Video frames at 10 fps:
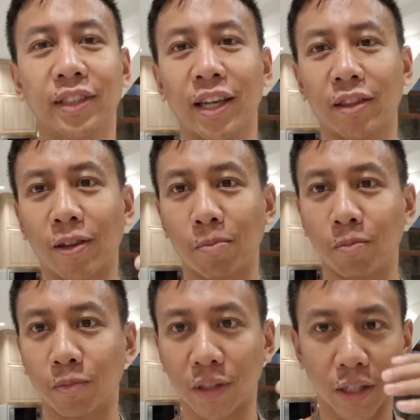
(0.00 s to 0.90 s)
get
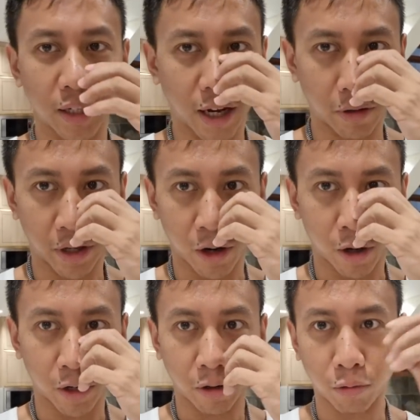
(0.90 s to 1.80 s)
them, see how they
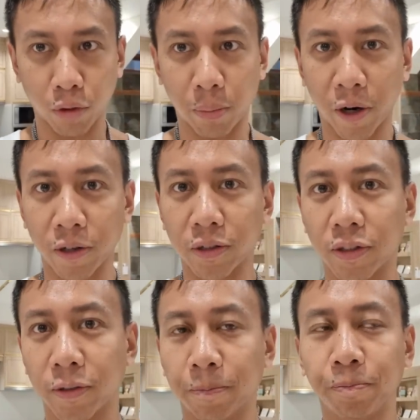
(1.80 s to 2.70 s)
are through the
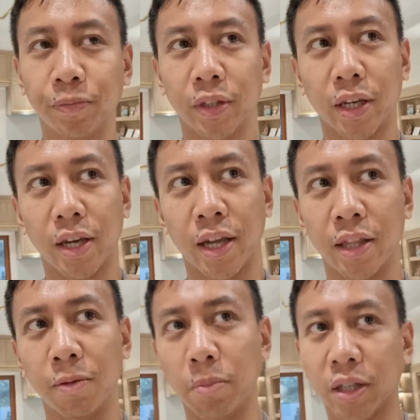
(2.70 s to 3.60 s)
bars,
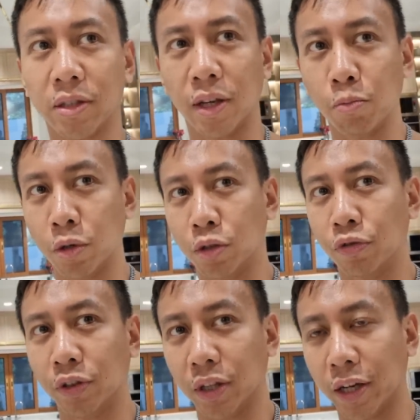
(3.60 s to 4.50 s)
and then mix them when you
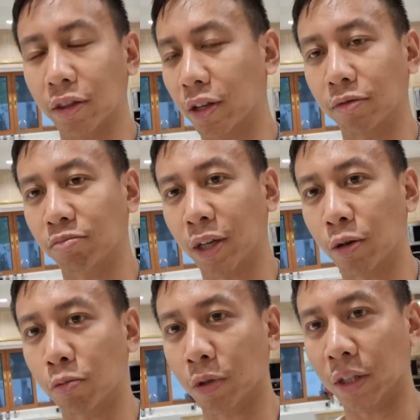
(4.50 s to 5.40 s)
feel like they, they
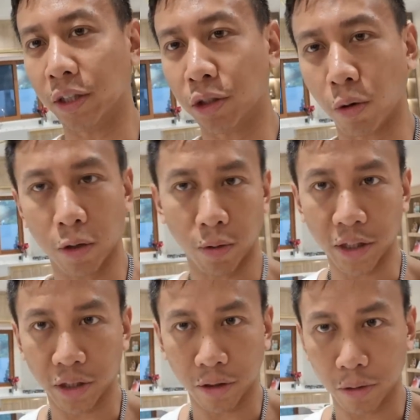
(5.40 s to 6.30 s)
don't really show
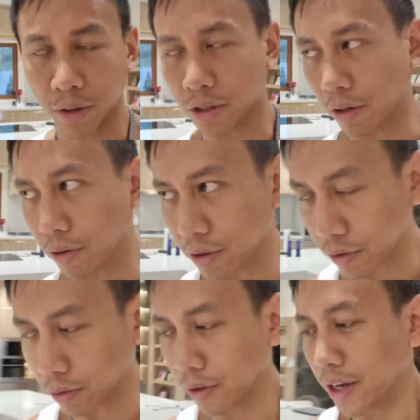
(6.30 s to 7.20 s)
aggression to each other.
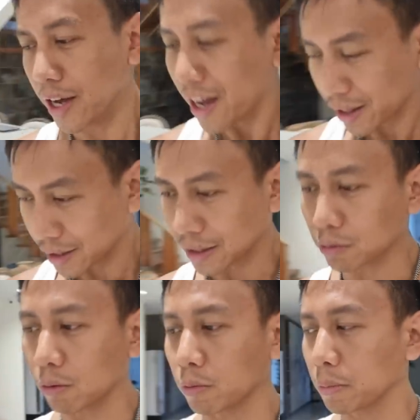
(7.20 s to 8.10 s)
So I think
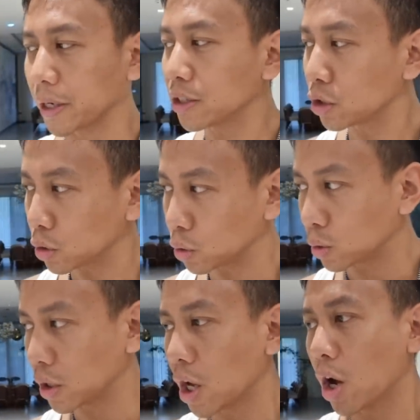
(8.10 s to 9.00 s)
that's what we might
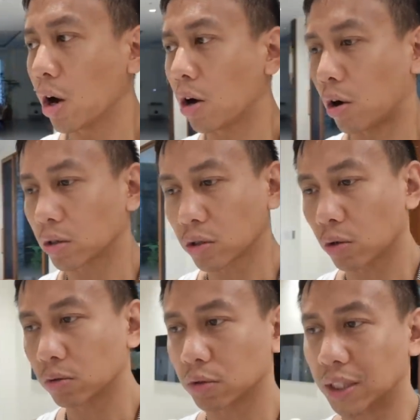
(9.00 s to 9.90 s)
do.
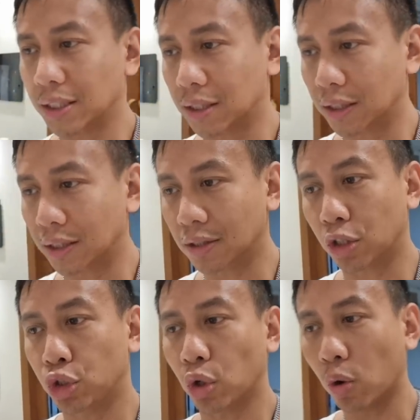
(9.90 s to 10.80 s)
Also, since this is
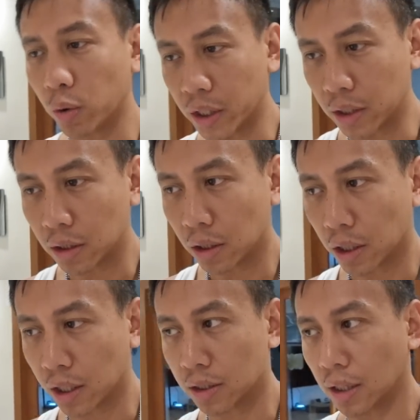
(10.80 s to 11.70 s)
a Joey,
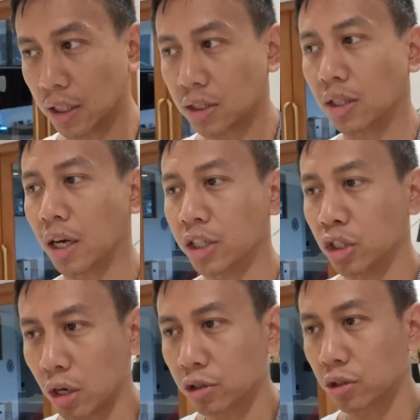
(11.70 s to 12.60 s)
it's, it's a
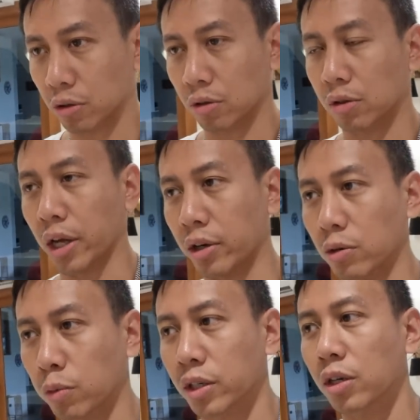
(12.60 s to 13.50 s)
young sugar
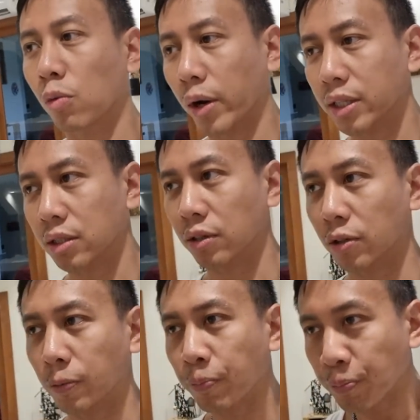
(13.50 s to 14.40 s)
glider, we're gonna wait
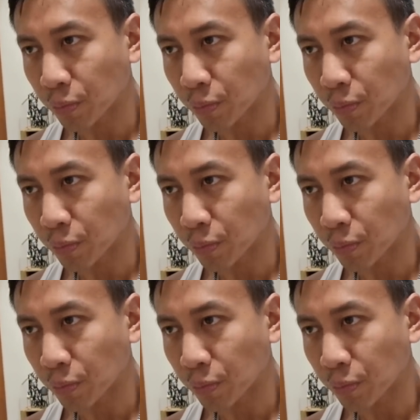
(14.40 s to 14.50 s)
till